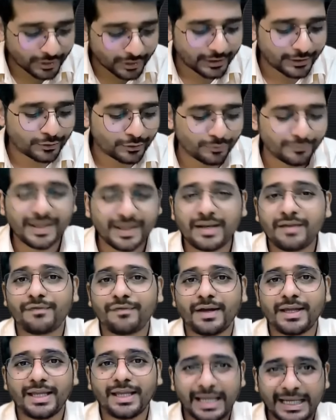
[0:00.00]
need to
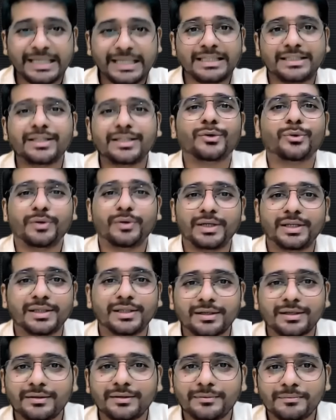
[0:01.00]
verify anything over
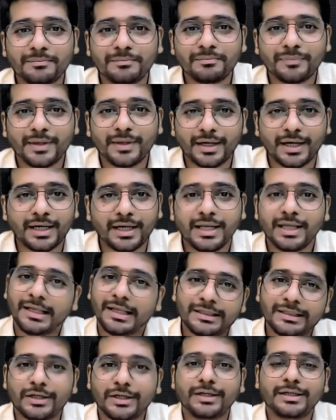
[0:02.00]
here.
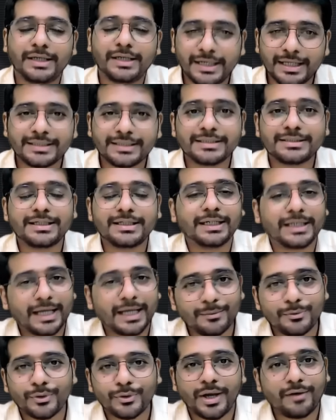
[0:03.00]
Right? 30 days is the
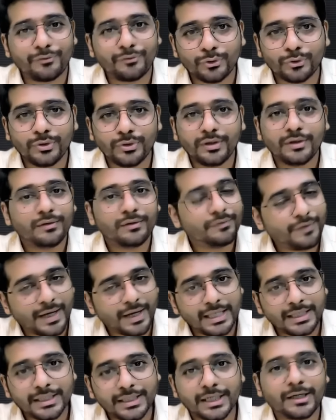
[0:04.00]
time. You have to
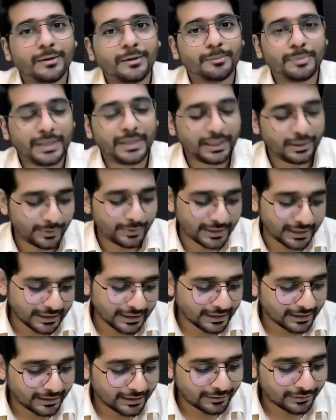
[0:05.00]
file the complaint
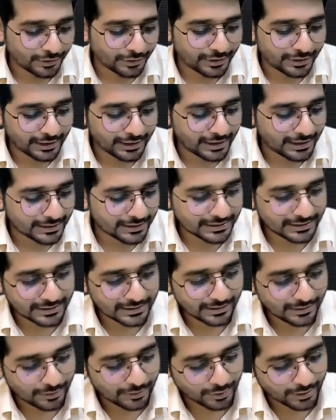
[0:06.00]
within 30
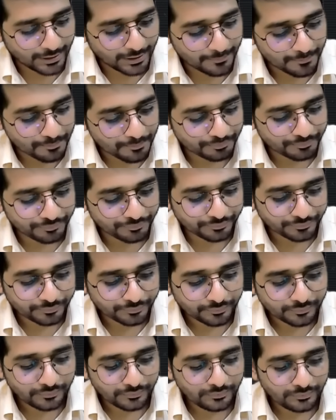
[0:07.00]
days. Okay.
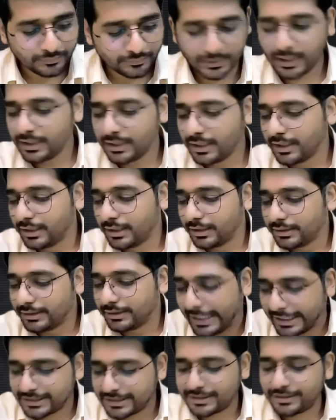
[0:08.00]

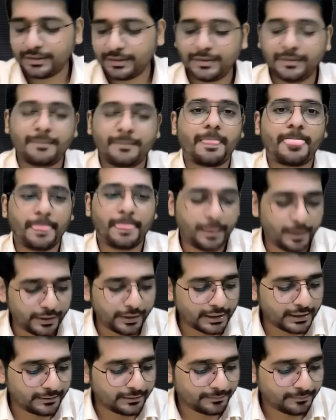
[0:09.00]
Next.
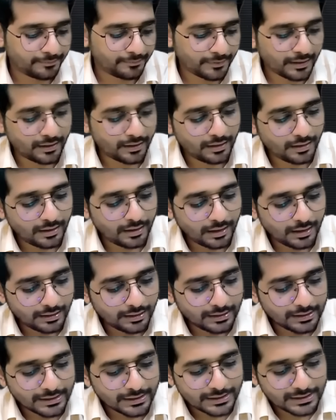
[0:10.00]
13.
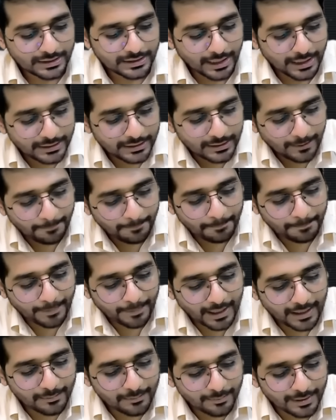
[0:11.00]
State the
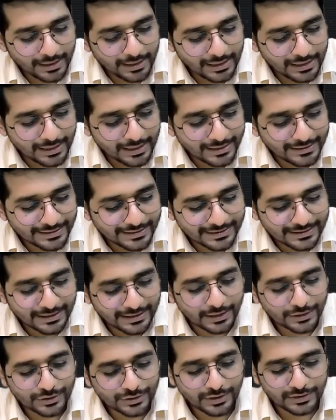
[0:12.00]
primary
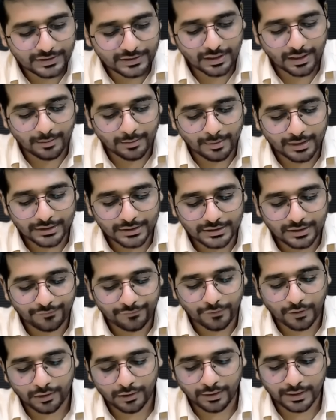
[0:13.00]
legislations amongst the
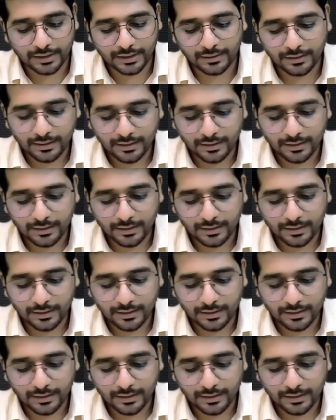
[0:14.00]
following